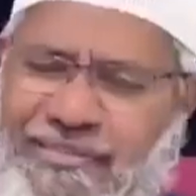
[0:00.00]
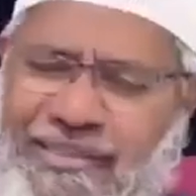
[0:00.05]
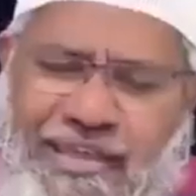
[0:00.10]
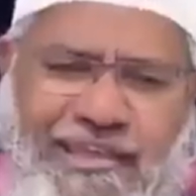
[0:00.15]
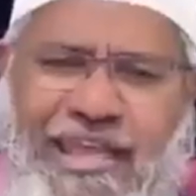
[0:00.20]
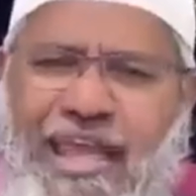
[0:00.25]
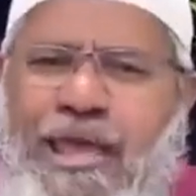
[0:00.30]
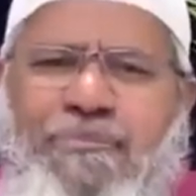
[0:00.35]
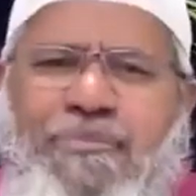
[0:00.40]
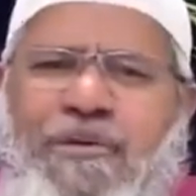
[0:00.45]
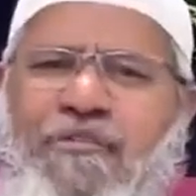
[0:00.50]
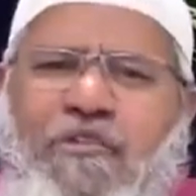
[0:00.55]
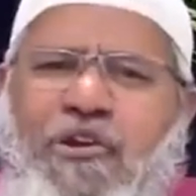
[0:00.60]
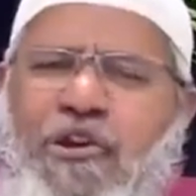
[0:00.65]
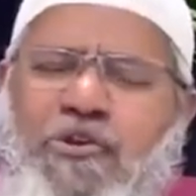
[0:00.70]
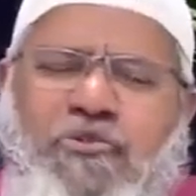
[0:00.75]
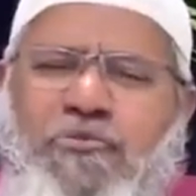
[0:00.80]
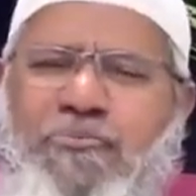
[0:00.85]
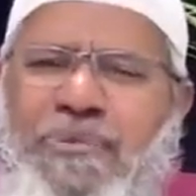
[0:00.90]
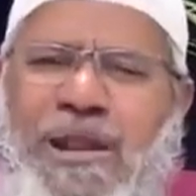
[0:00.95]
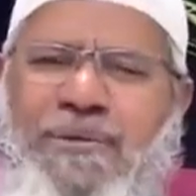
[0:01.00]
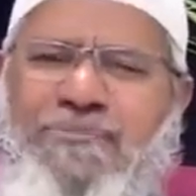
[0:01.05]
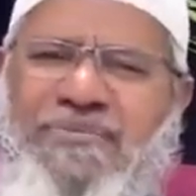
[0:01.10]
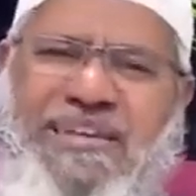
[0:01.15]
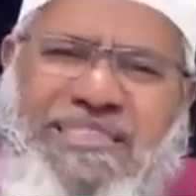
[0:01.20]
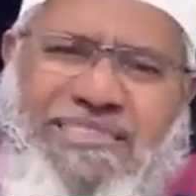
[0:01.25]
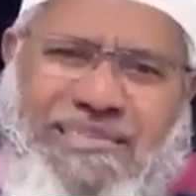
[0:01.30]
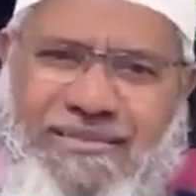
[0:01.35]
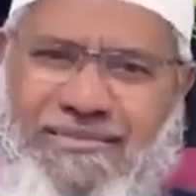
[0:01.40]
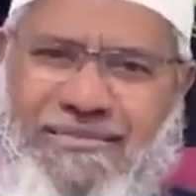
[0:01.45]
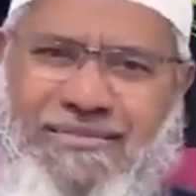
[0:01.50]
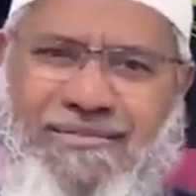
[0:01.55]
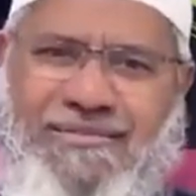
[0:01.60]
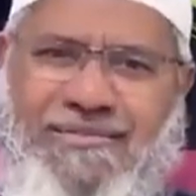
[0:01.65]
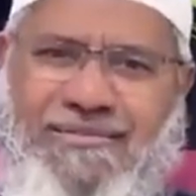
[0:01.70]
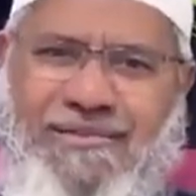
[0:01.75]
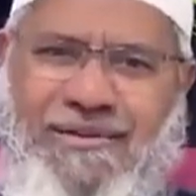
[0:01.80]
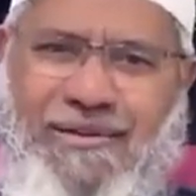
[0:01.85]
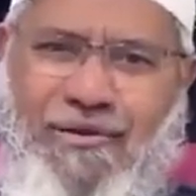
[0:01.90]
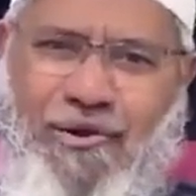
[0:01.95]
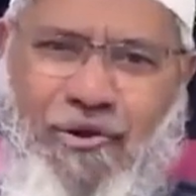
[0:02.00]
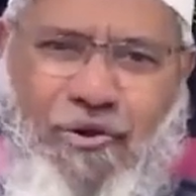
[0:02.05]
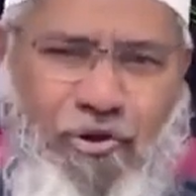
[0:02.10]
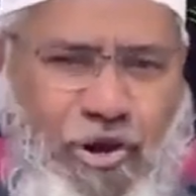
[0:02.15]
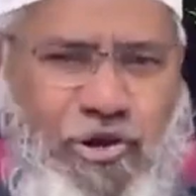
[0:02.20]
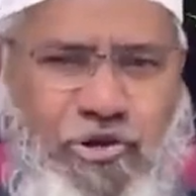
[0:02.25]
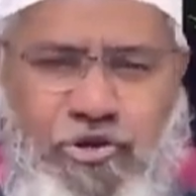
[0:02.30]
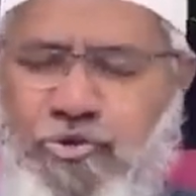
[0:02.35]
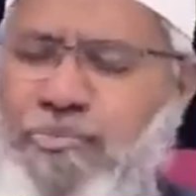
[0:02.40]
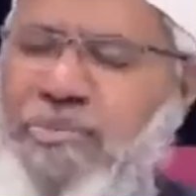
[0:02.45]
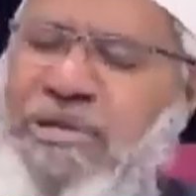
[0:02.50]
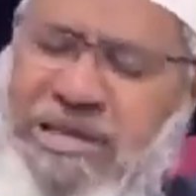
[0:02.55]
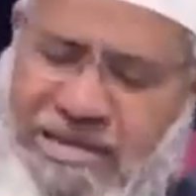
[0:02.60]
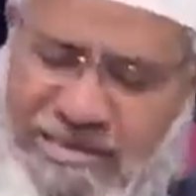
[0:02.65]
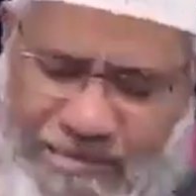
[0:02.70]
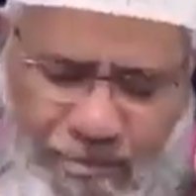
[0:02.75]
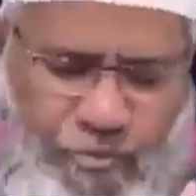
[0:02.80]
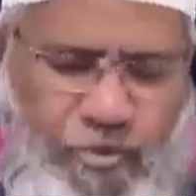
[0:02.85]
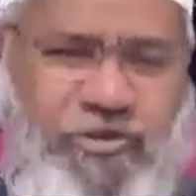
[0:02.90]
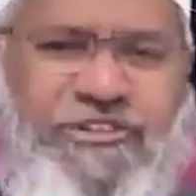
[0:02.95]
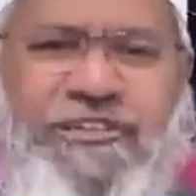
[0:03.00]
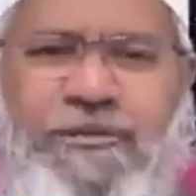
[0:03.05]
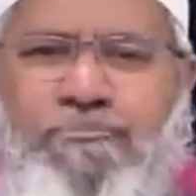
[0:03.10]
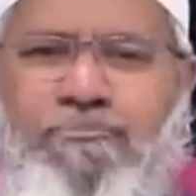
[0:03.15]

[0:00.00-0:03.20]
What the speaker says: There can be one or two primary things. According to me, it's the most